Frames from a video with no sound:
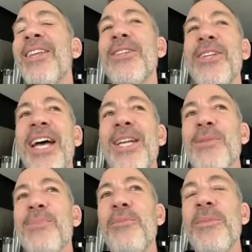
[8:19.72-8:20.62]
the
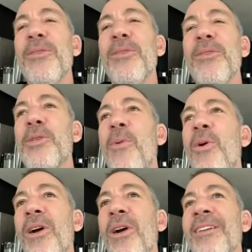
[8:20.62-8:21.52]
zionist movement was
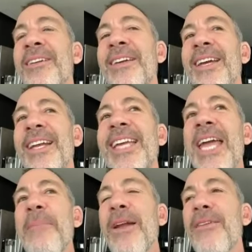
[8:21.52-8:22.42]
born it
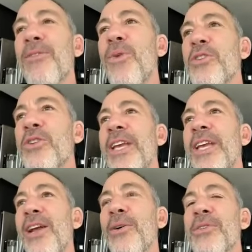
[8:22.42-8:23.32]
came out of the russian
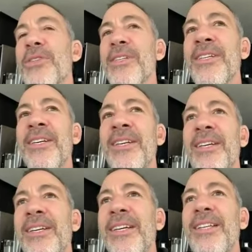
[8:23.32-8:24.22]
ghettos
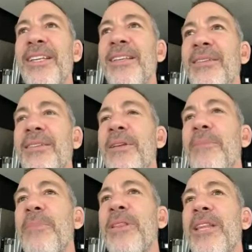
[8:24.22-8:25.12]
it, it,
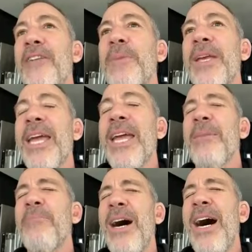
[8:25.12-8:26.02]
it, it life became
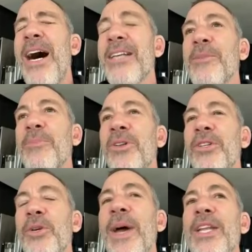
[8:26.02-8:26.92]

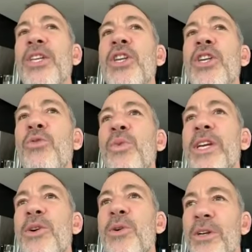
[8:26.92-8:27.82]
impossible you had no
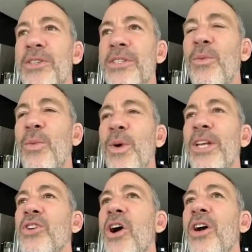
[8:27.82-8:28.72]
recourse when a
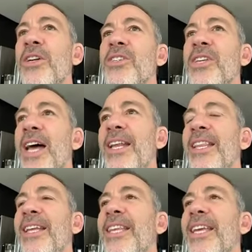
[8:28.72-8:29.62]
czar decided
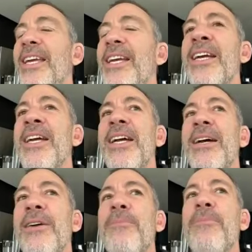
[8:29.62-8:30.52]
that the
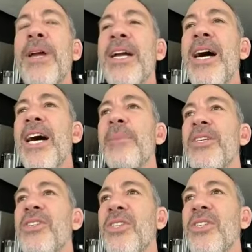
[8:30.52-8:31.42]

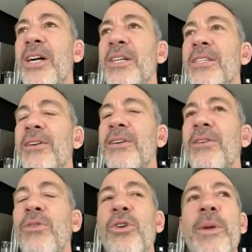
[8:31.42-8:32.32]
economy sucked
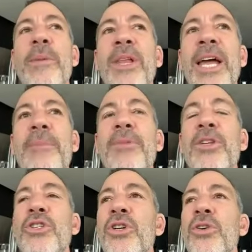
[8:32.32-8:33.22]
who do we blame
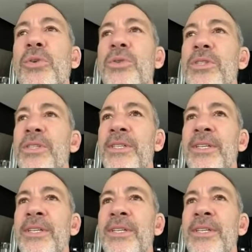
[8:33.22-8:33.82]
the jews